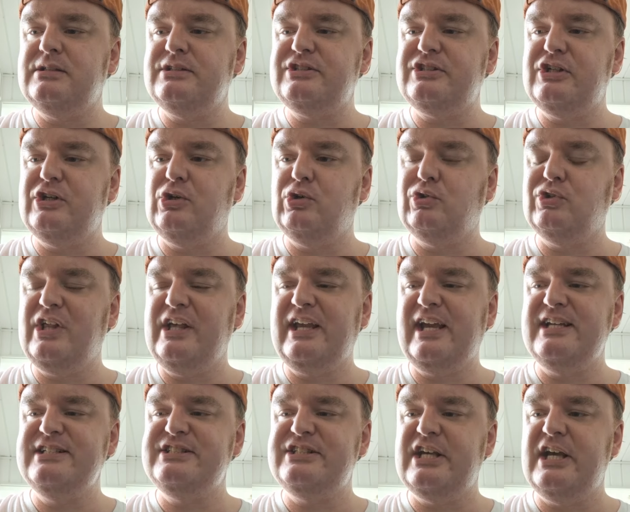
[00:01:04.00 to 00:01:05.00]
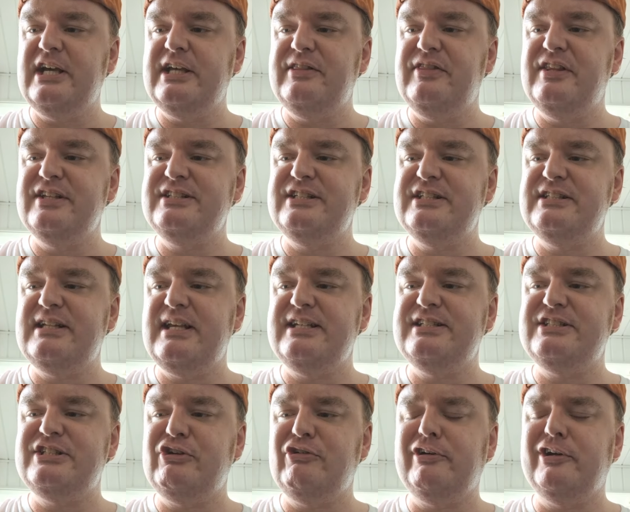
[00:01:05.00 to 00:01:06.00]
So, like I said, this is a
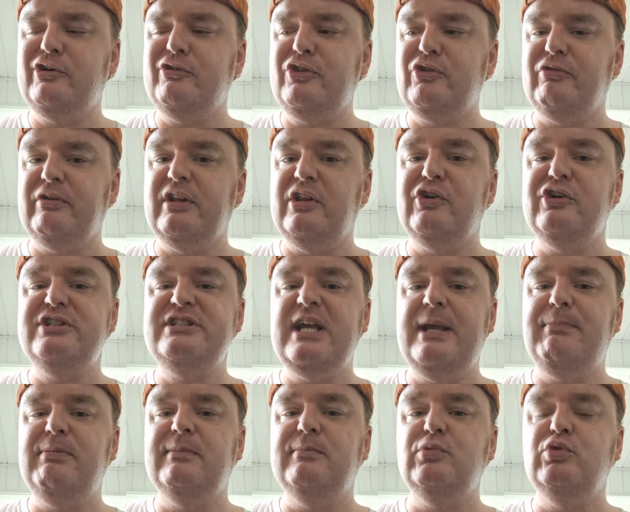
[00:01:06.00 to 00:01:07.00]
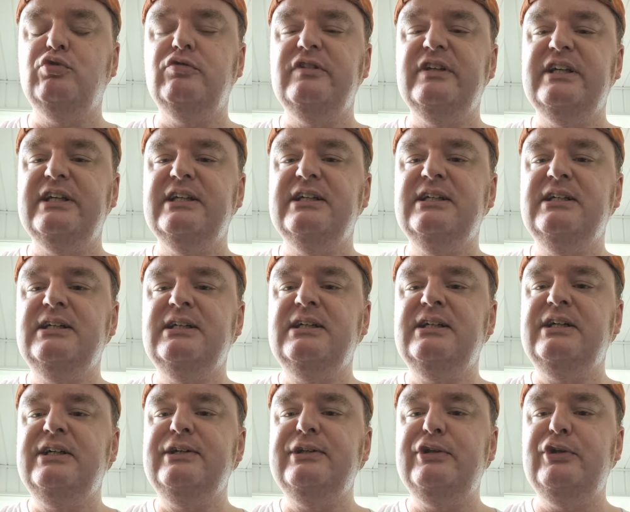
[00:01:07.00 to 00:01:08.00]
serial thriller type of movie.
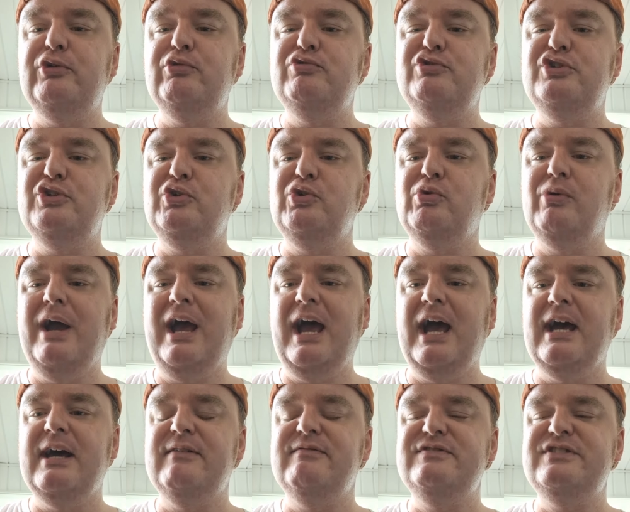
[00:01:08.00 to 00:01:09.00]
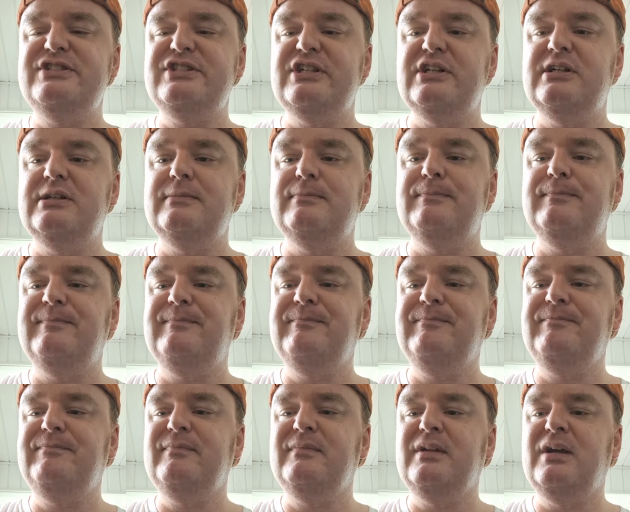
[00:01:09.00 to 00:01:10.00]
You do have some
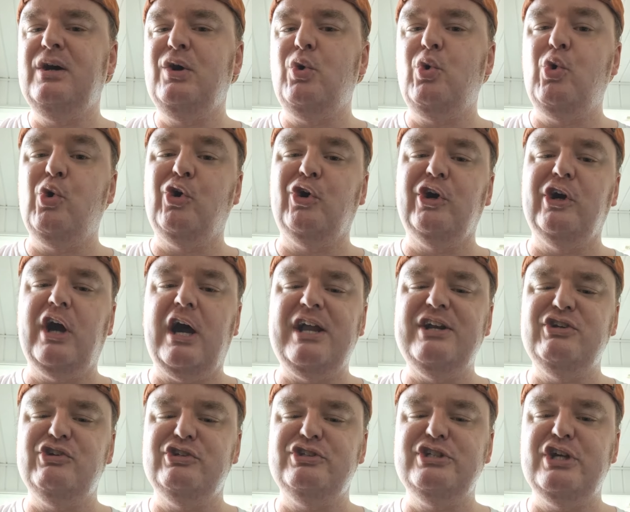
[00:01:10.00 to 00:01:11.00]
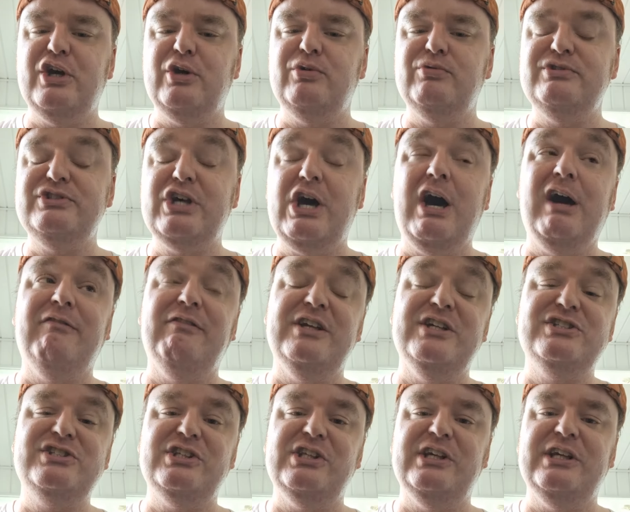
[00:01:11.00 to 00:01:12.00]
horror undertones,
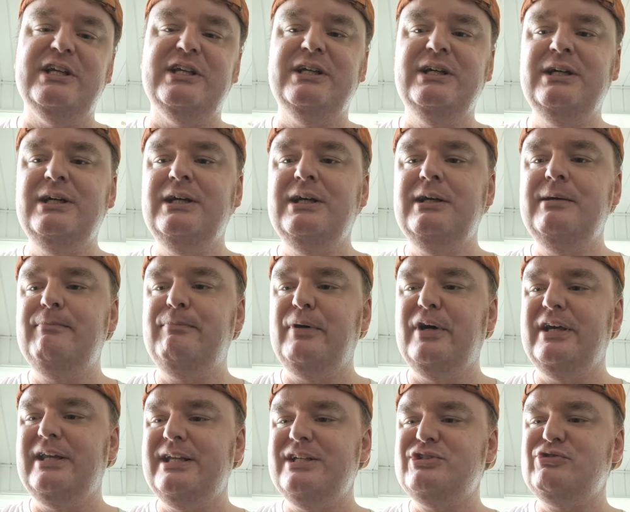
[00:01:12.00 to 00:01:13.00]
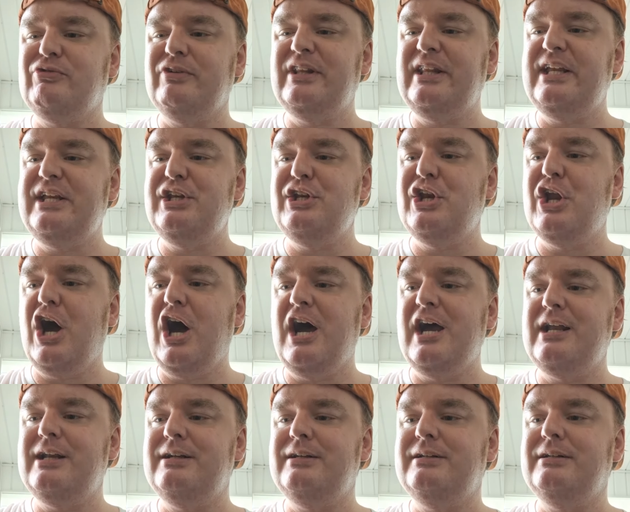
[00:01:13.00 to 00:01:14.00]
obviously, but it's really
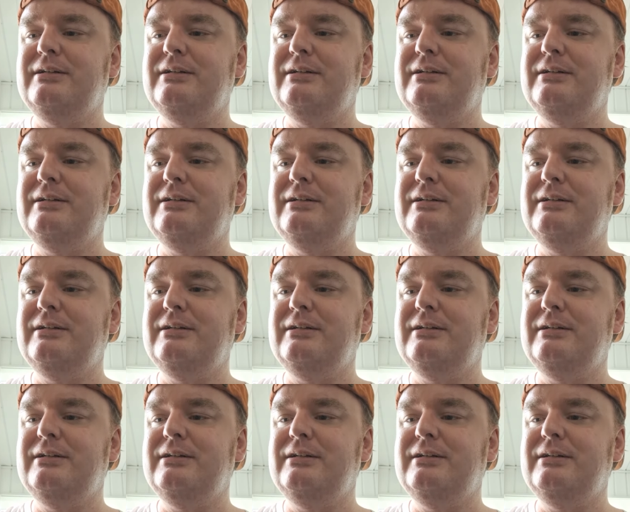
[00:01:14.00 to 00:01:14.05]
not